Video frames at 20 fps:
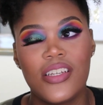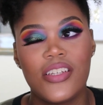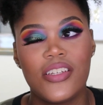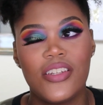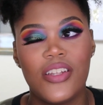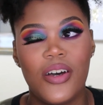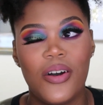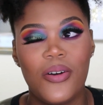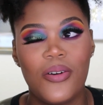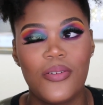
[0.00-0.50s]

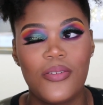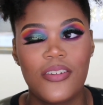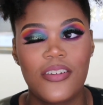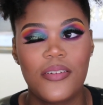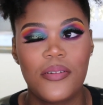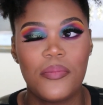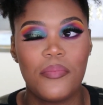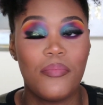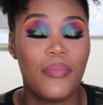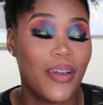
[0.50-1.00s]
you know,
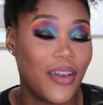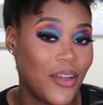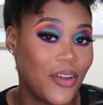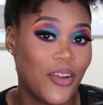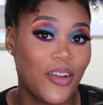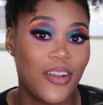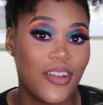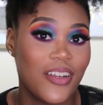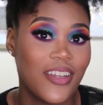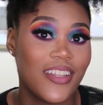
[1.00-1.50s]

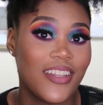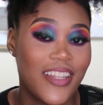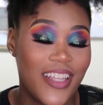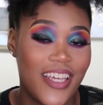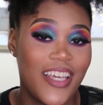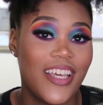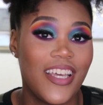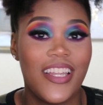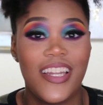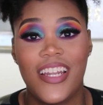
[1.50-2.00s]
better
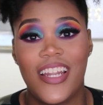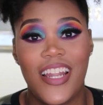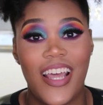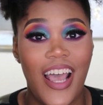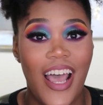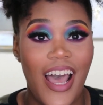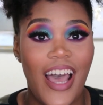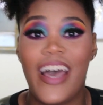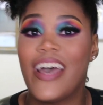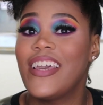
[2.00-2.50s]
than
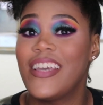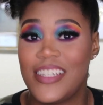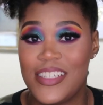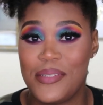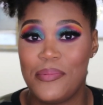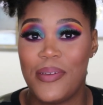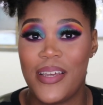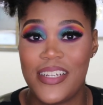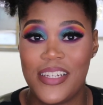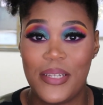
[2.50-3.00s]
I
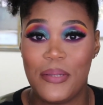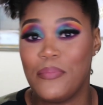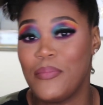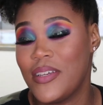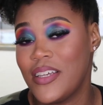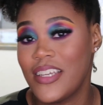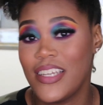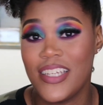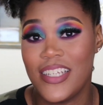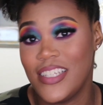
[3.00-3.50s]
expected
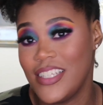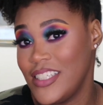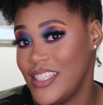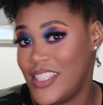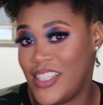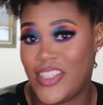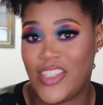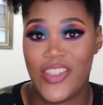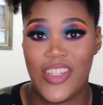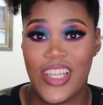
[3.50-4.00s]

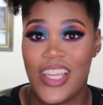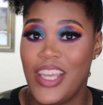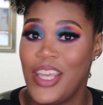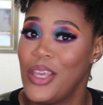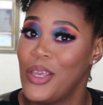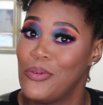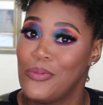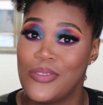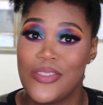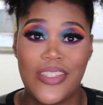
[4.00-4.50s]
because
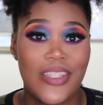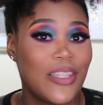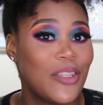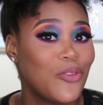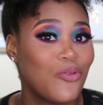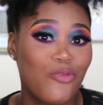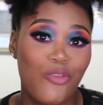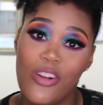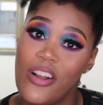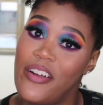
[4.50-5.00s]
it was a
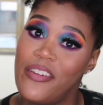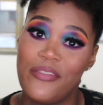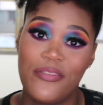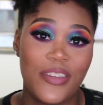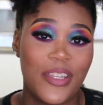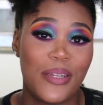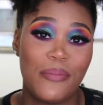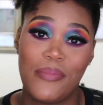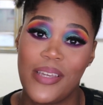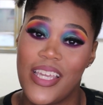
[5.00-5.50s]
little
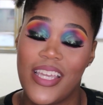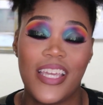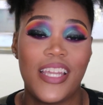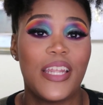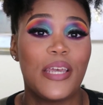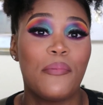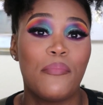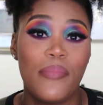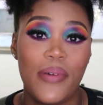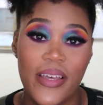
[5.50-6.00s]
rough in the
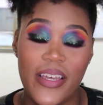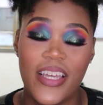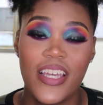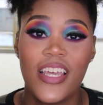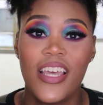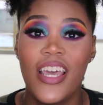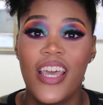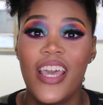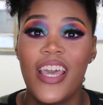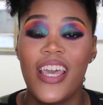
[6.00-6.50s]
beginning,
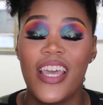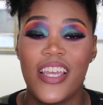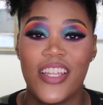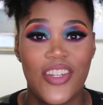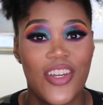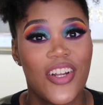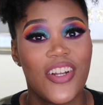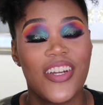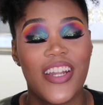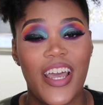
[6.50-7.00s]
but
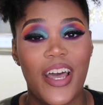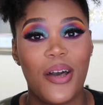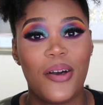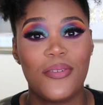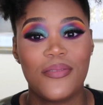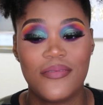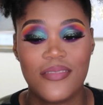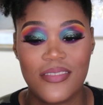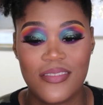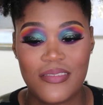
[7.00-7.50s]
it turned
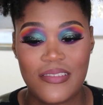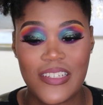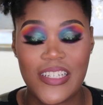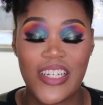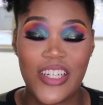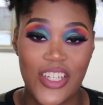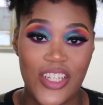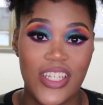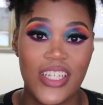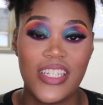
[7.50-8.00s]
out
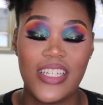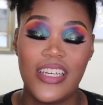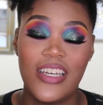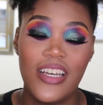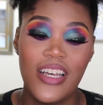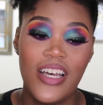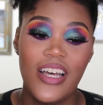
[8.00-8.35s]
good.